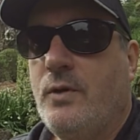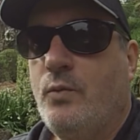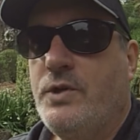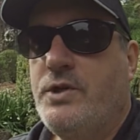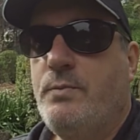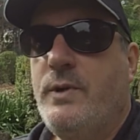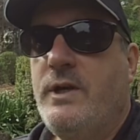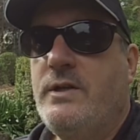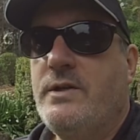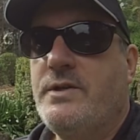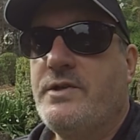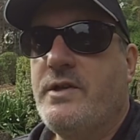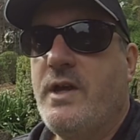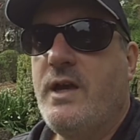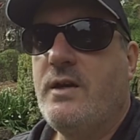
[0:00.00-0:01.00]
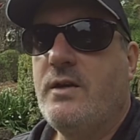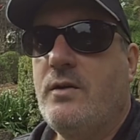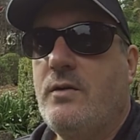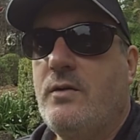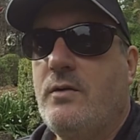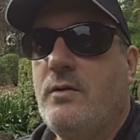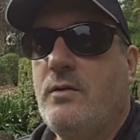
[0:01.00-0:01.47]
which means that
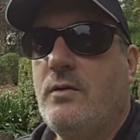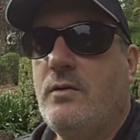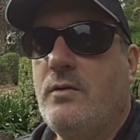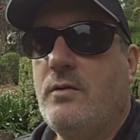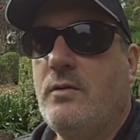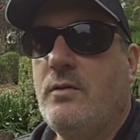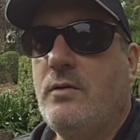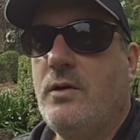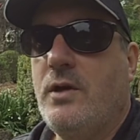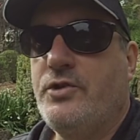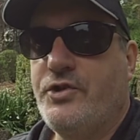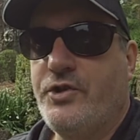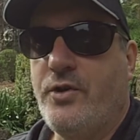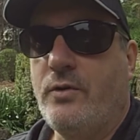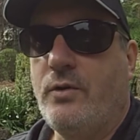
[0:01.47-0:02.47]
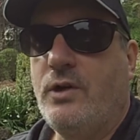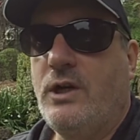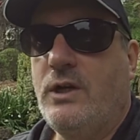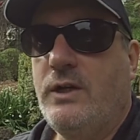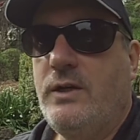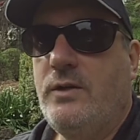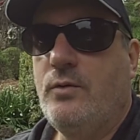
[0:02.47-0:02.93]

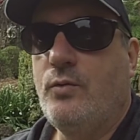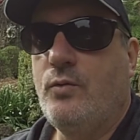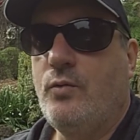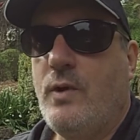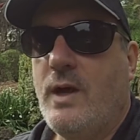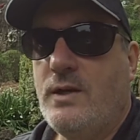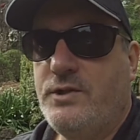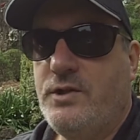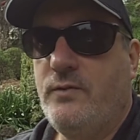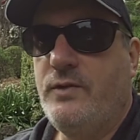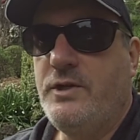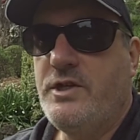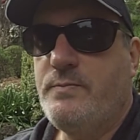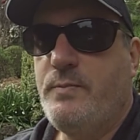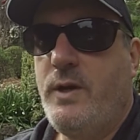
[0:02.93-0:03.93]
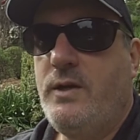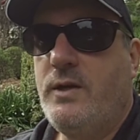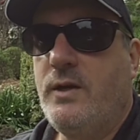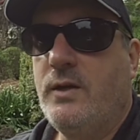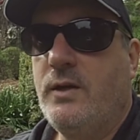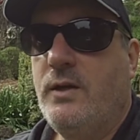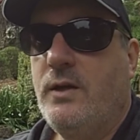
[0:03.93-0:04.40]
historically, relatively
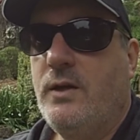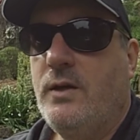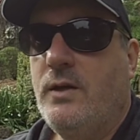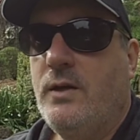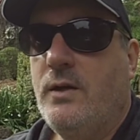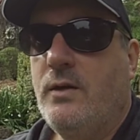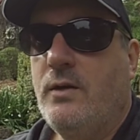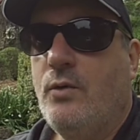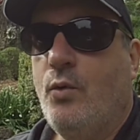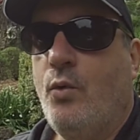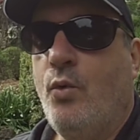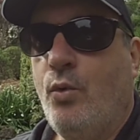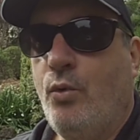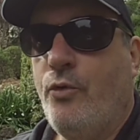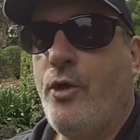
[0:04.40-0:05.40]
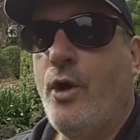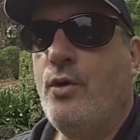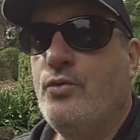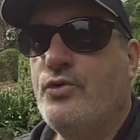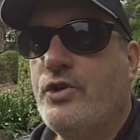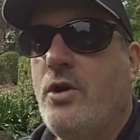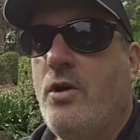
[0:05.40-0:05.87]
speaking, all
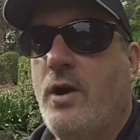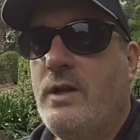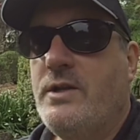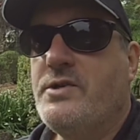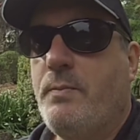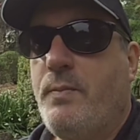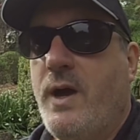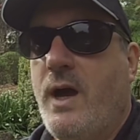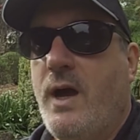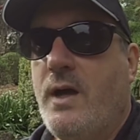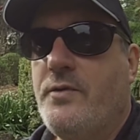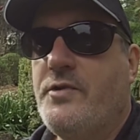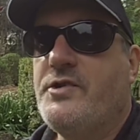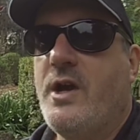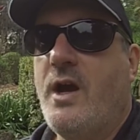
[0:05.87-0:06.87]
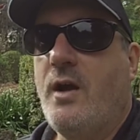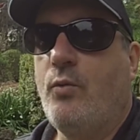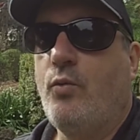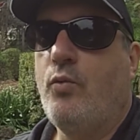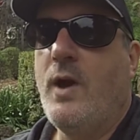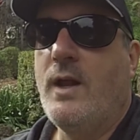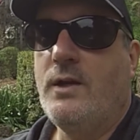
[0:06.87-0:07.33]
those kinds of paths are
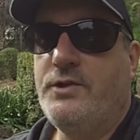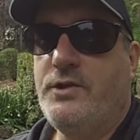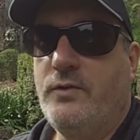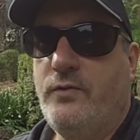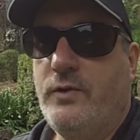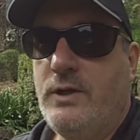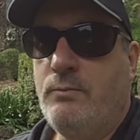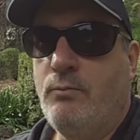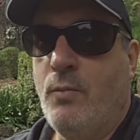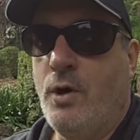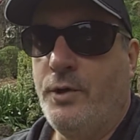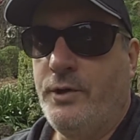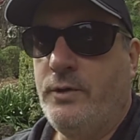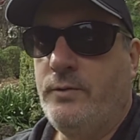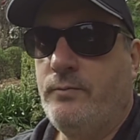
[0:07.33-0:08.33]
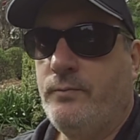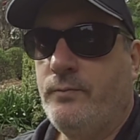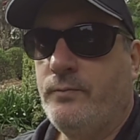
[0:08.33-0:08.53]
relatively modern.